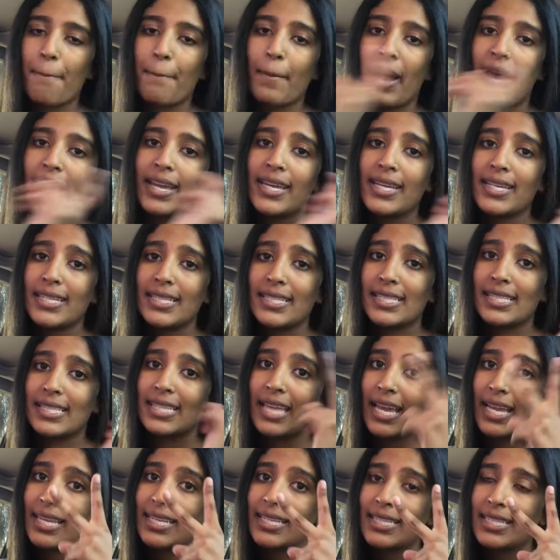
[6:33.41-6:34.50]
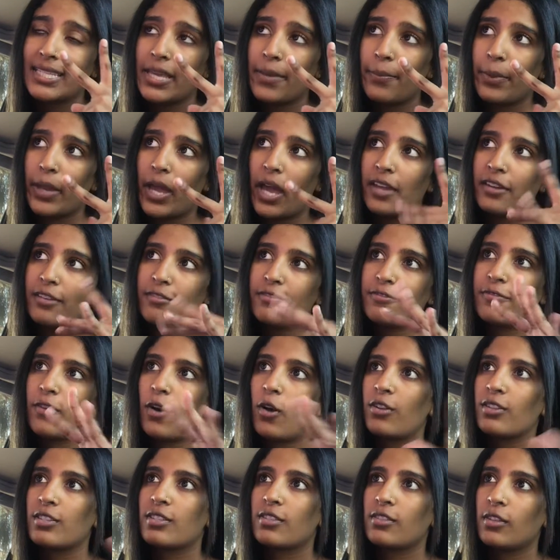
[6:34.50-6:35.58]
My second tip kind of
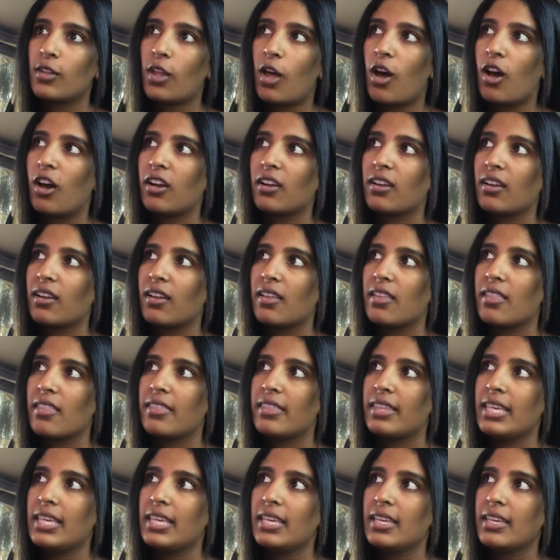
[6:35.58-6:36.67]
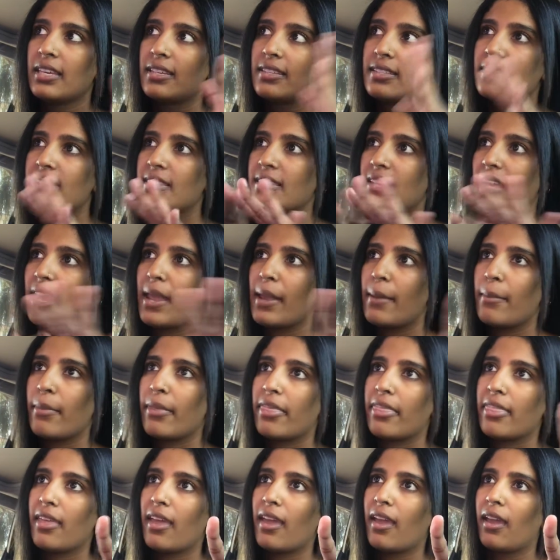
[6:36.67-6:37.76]
falls along the same same
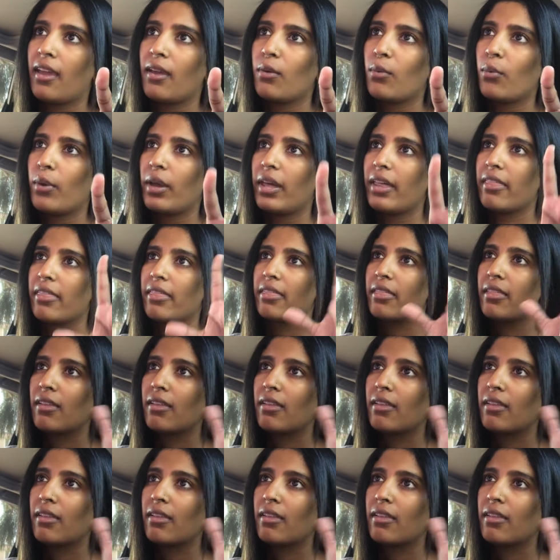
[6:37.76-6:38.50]
thing with